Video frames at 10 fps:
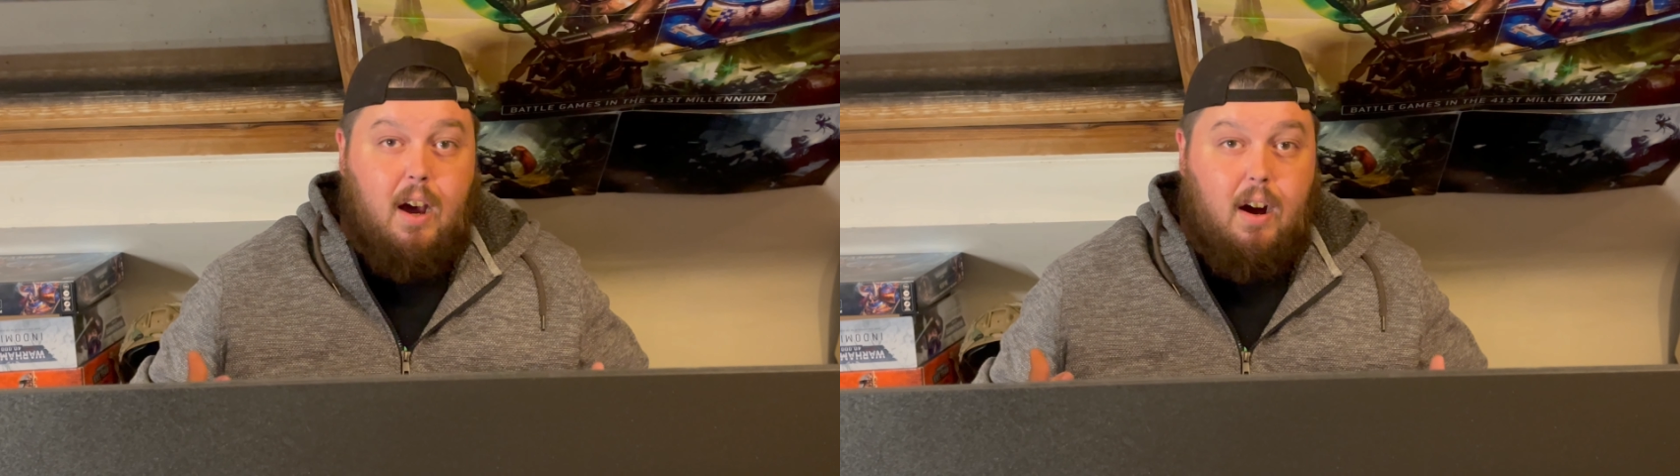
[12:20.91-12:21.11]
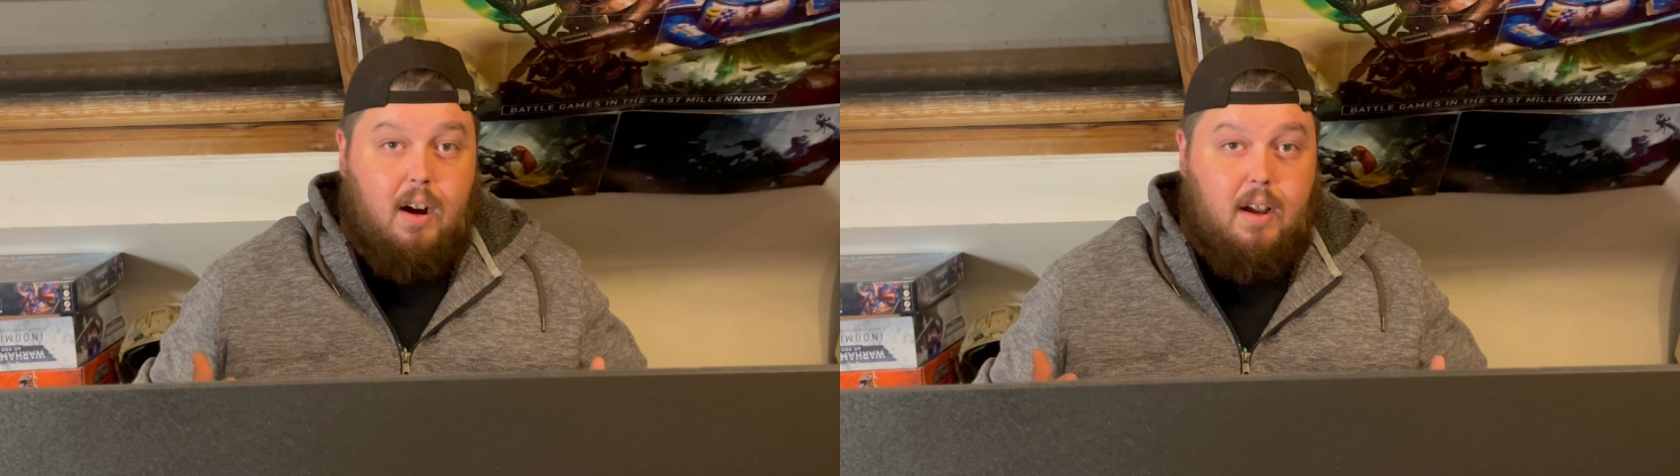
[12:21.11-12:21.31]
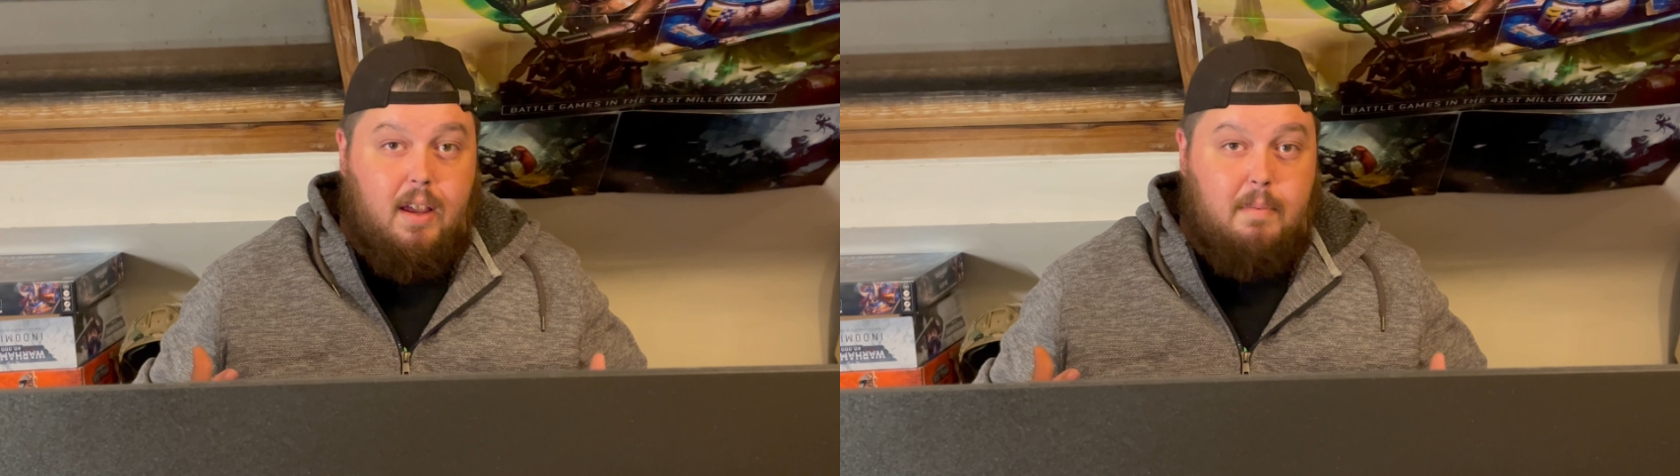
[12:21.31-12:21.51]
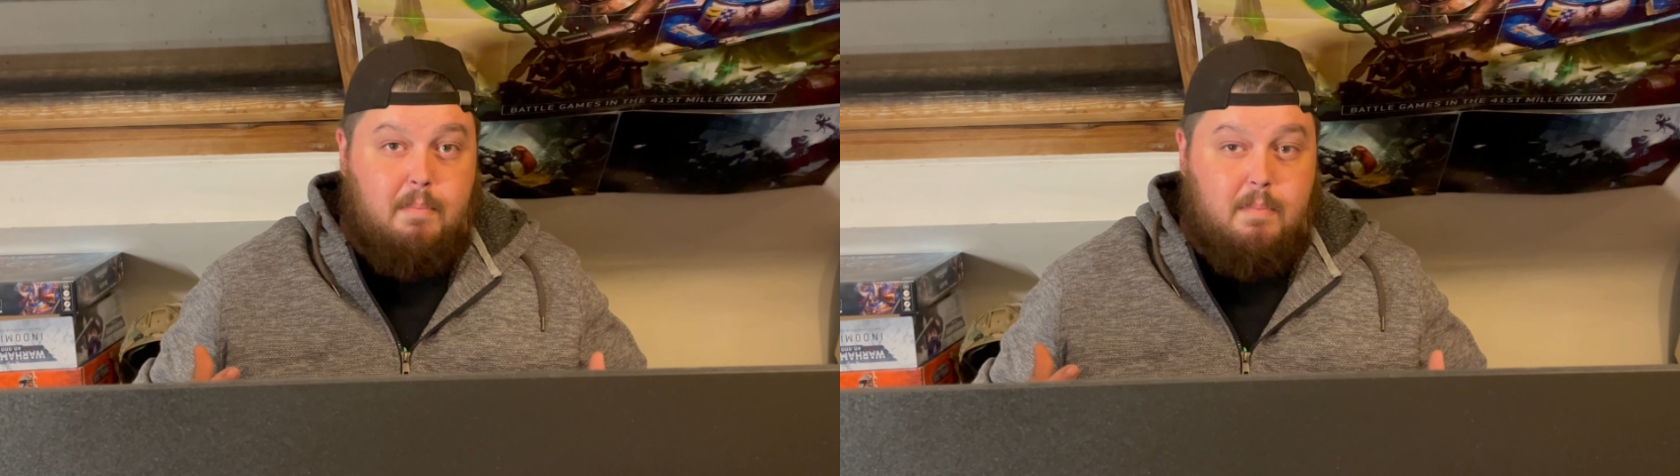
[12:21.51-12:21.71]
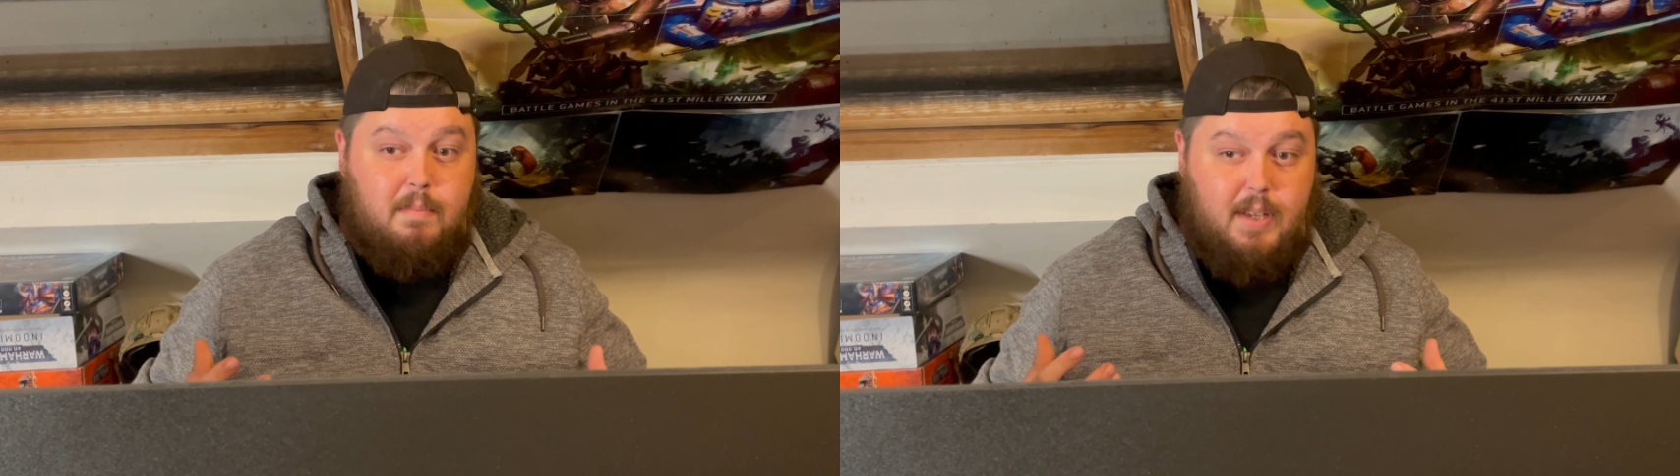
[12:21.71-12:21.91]

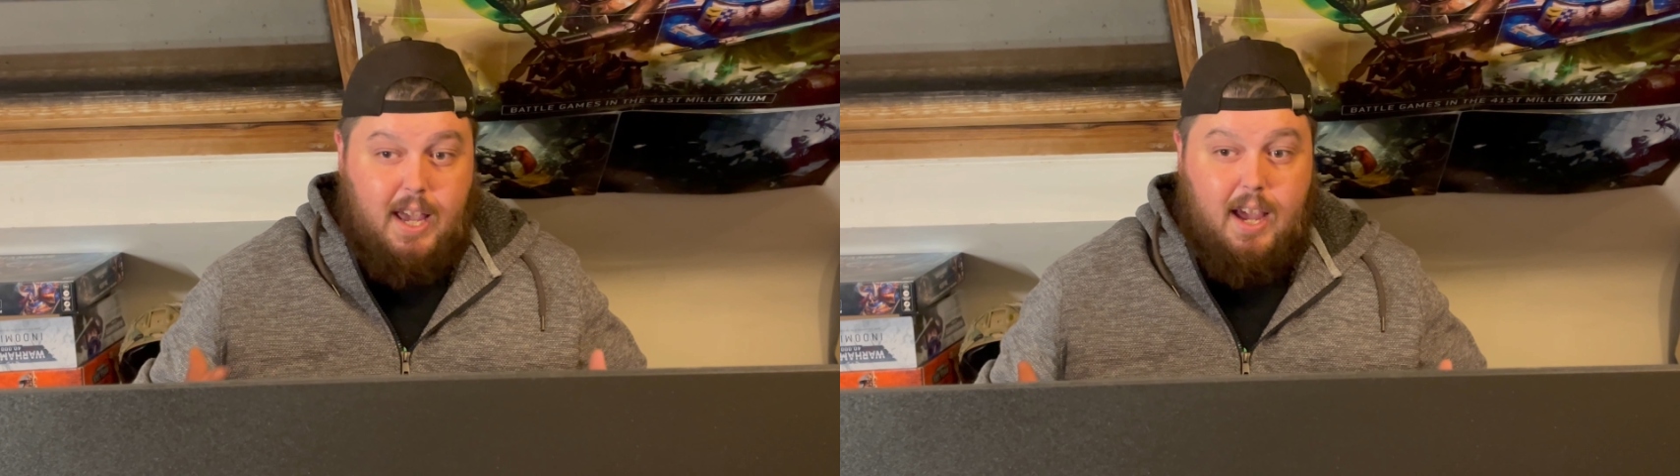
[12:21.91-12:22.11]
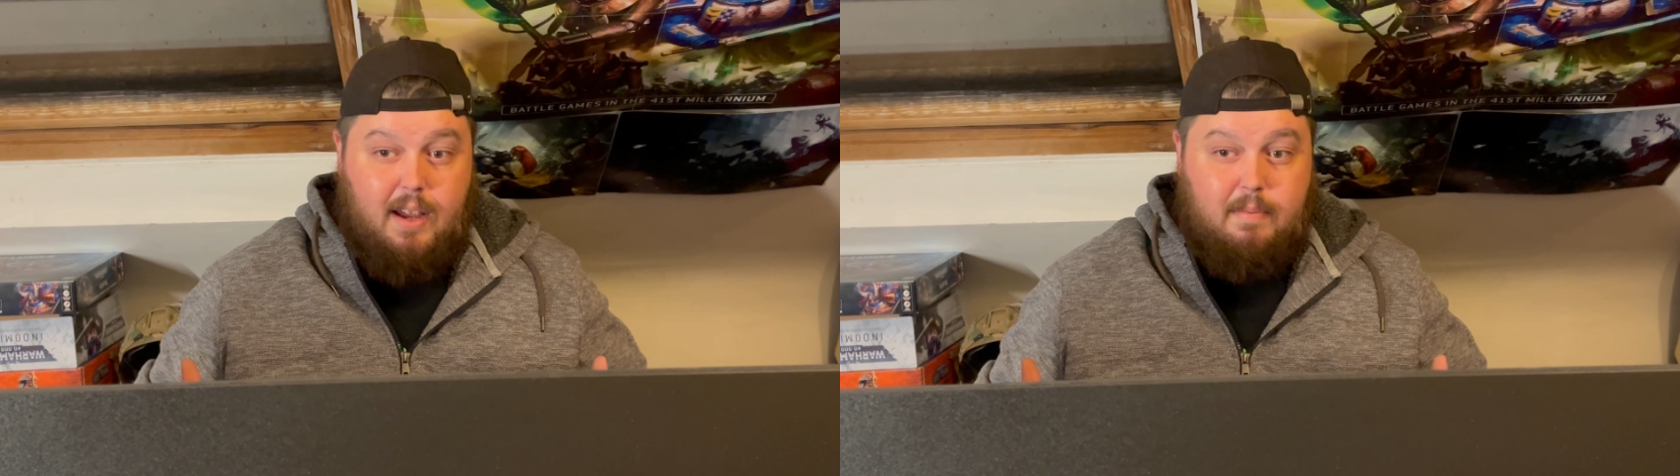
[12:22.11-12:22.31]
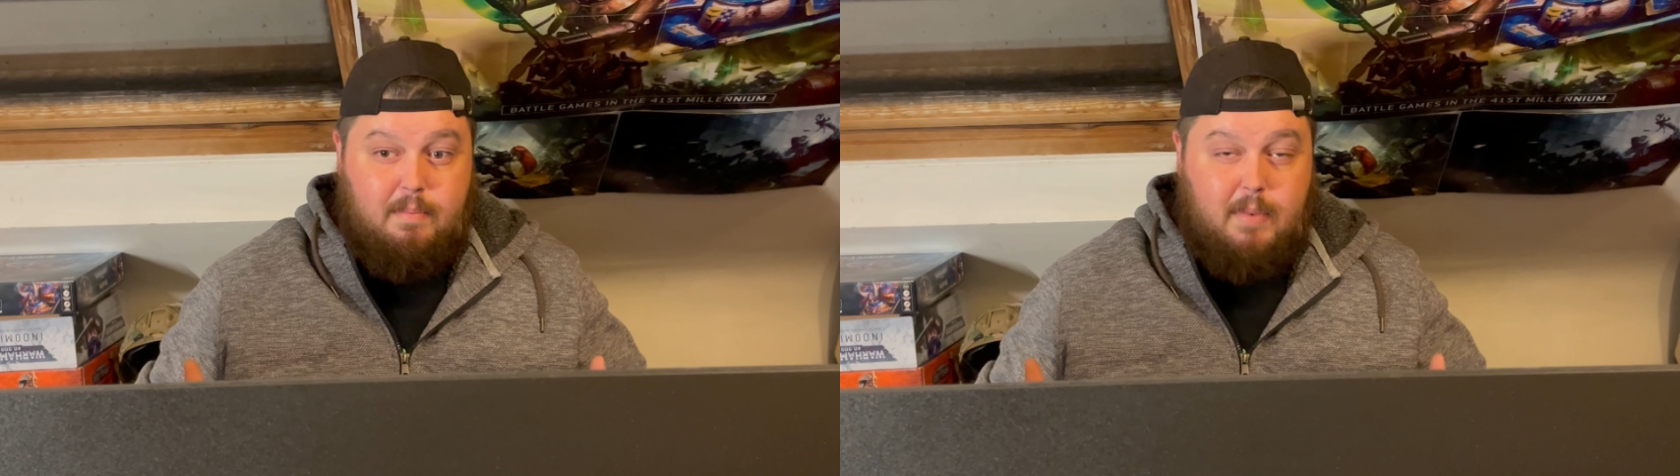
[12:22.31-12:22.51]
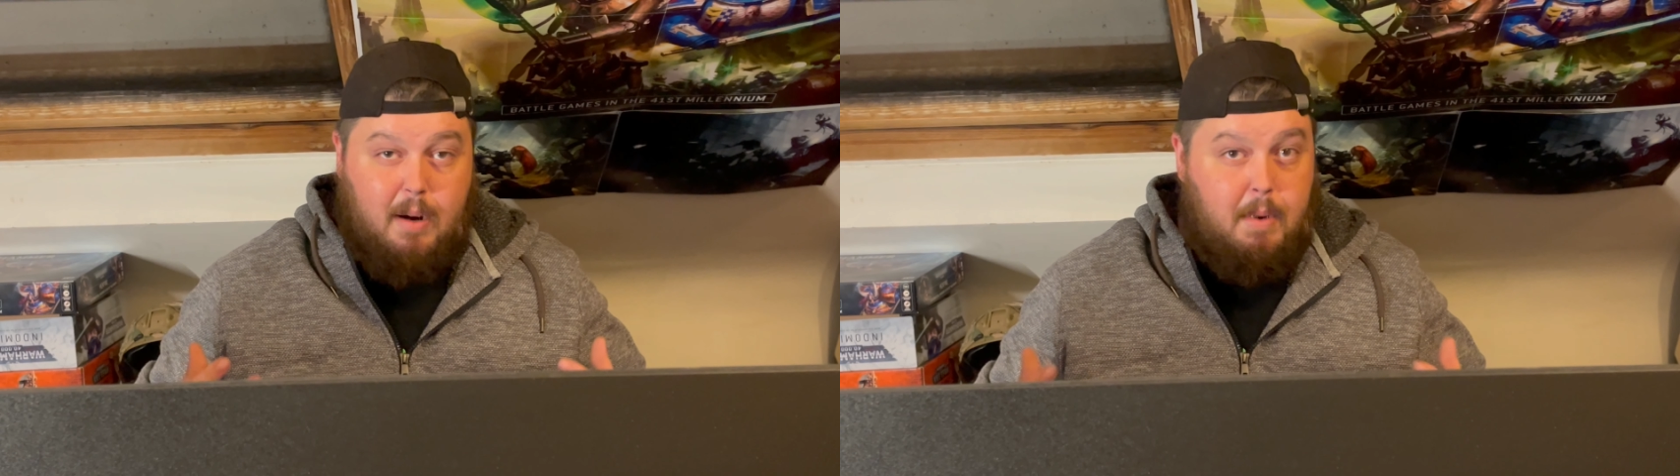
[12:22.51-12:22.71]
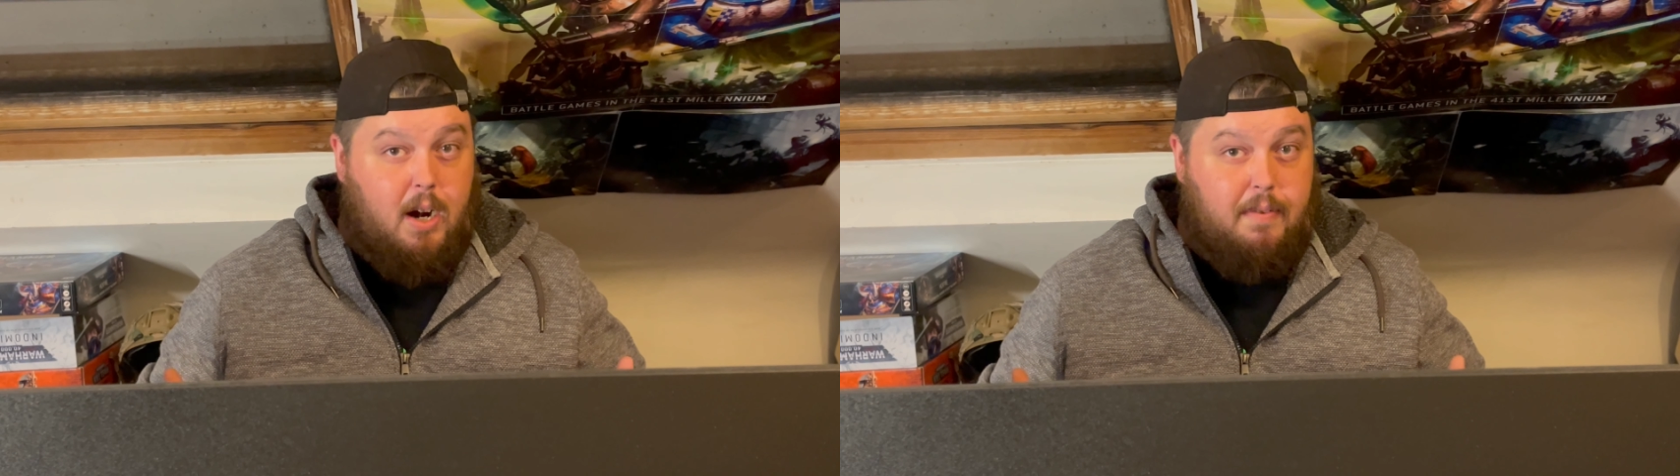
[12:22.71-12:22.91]
I'm
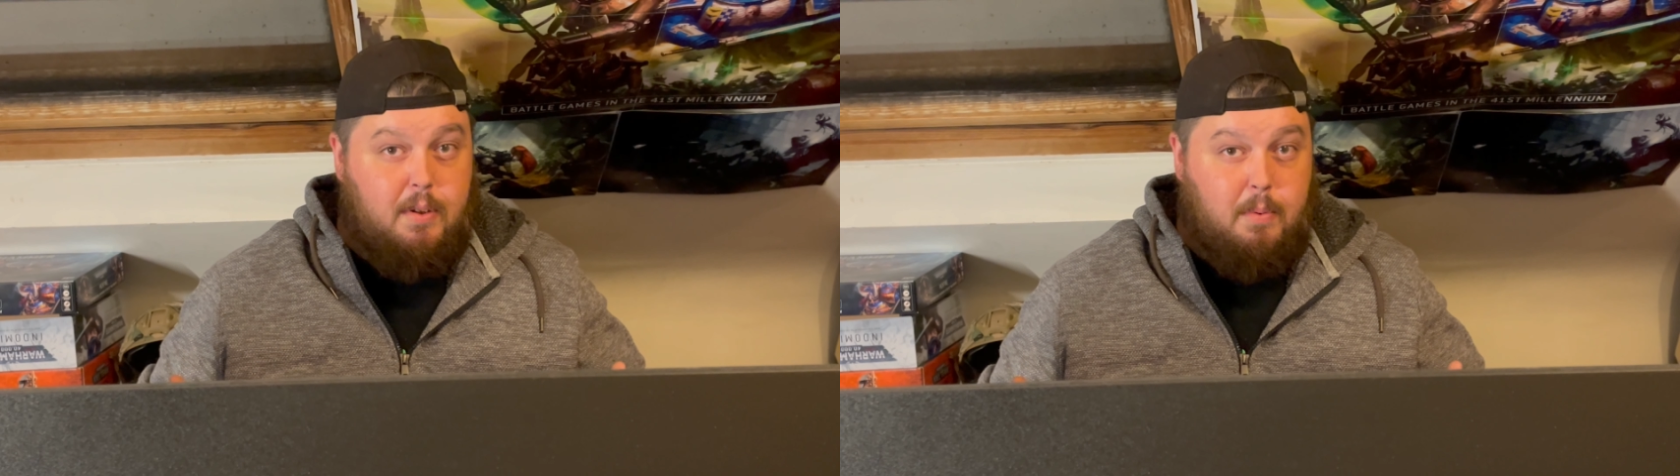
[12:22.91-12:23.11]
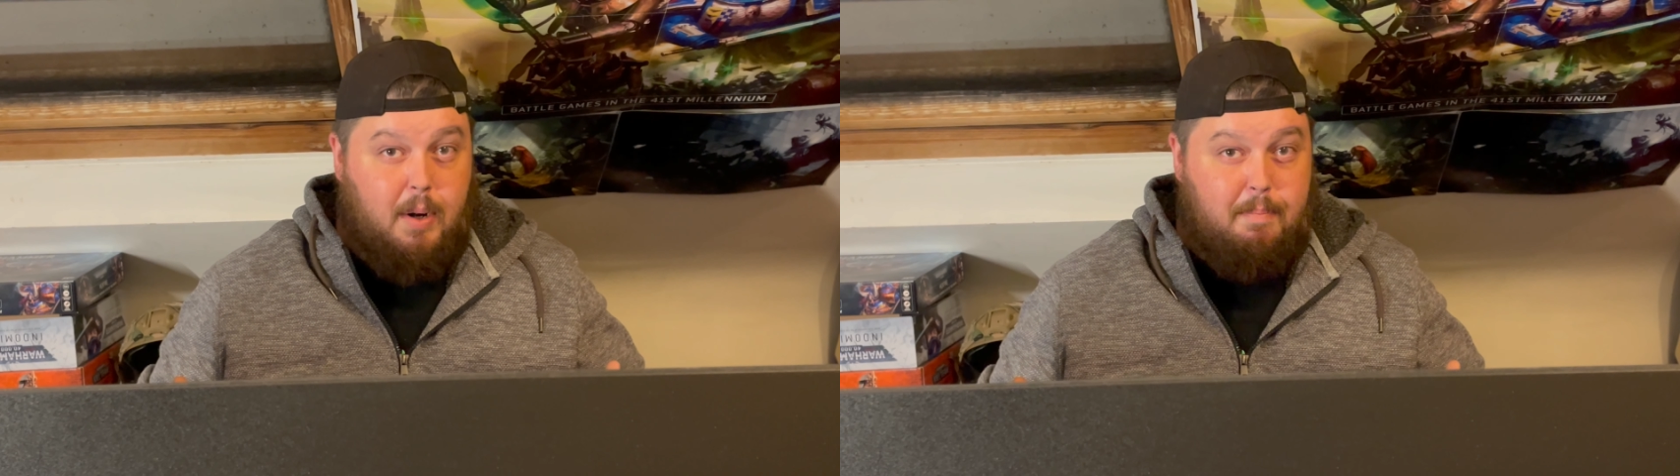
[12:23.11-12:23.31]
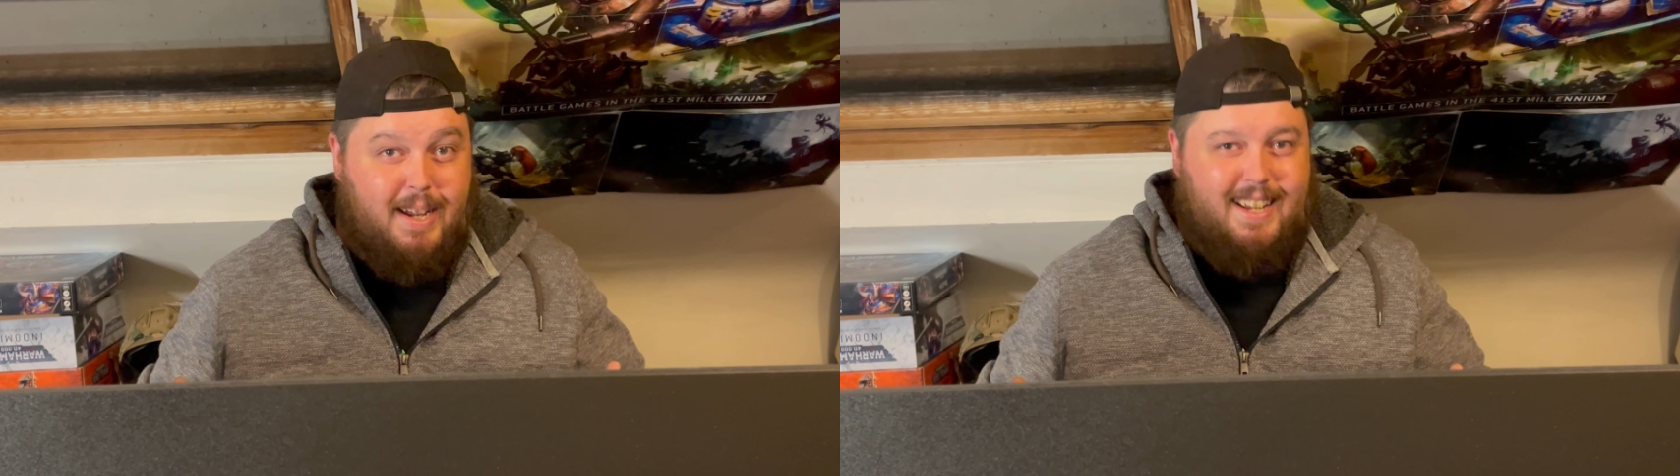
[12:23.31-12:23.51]
after one.